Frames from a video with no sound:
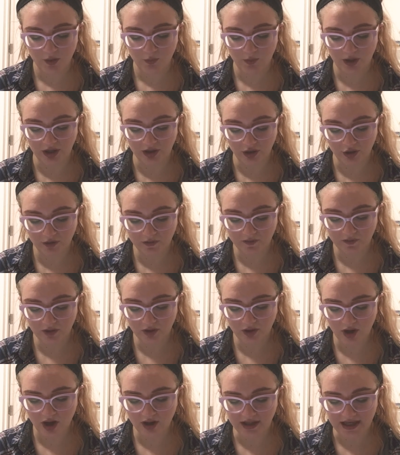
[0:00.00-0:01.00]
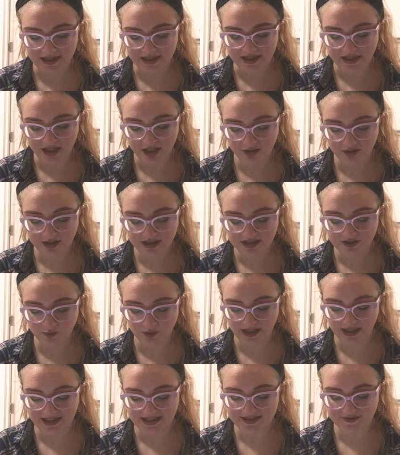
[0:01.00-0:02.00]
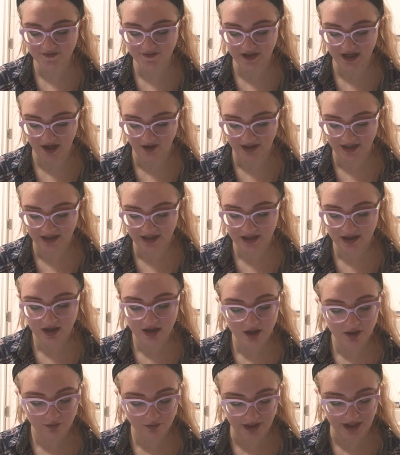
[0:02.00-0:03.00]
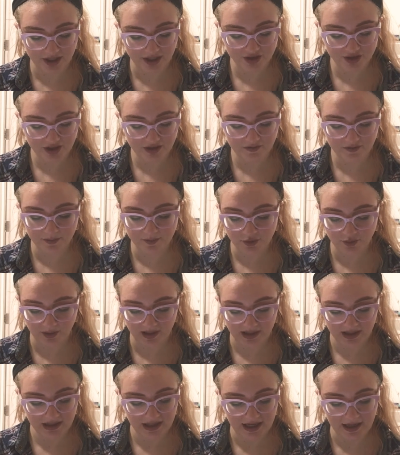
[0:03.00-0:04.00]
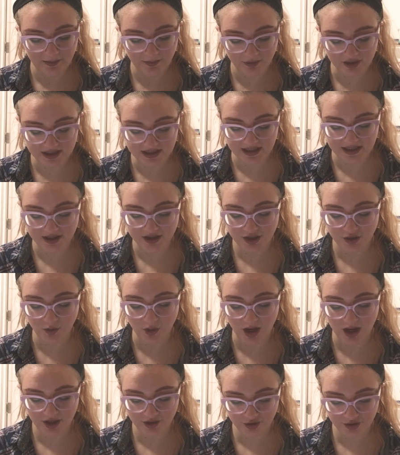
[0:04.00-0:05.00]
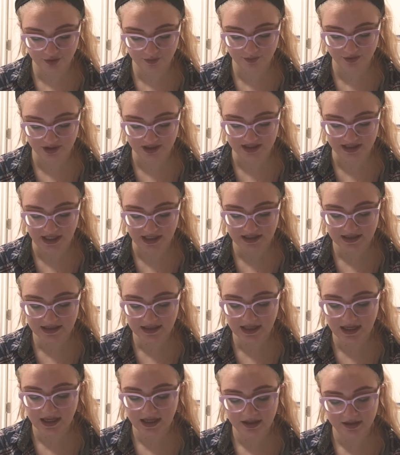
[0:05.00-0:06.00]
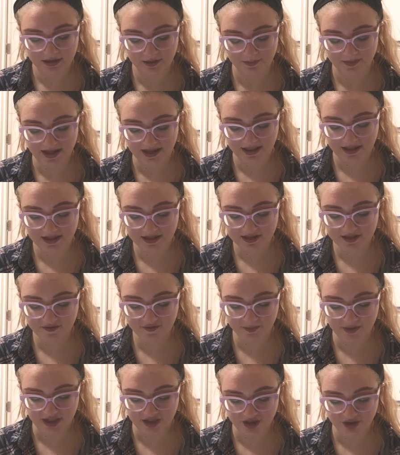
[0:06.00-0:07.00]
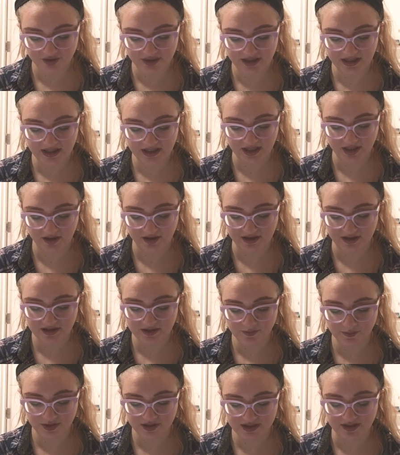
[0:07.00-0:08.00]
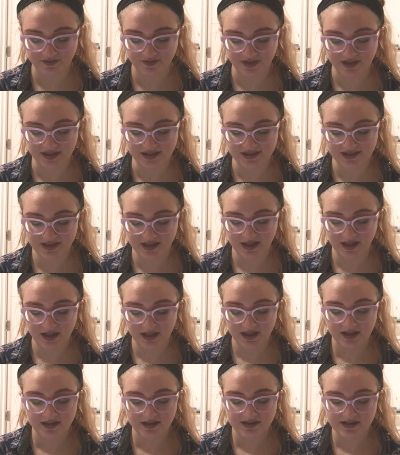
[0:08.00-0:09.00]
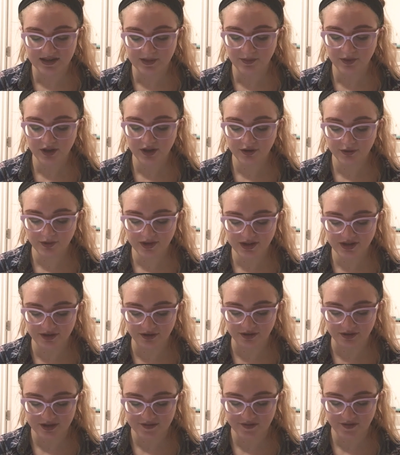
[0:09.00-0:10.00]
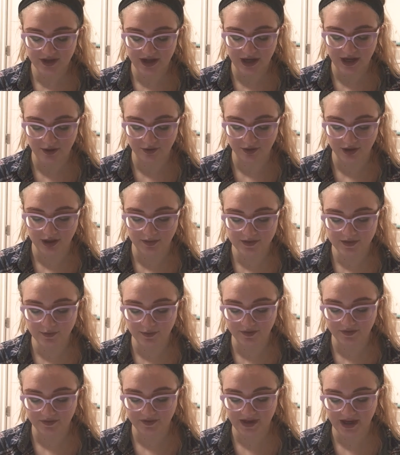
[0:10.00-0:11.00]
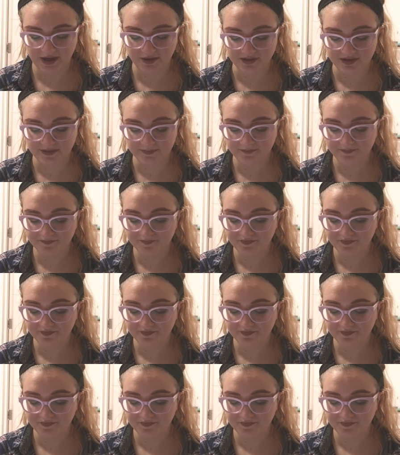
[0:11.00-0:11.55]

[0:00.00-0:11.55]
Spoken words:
While overall adherence rates varied, ranging from 28% to 100%, the methods of measuring adherence were different. Similar results for outcomes were found.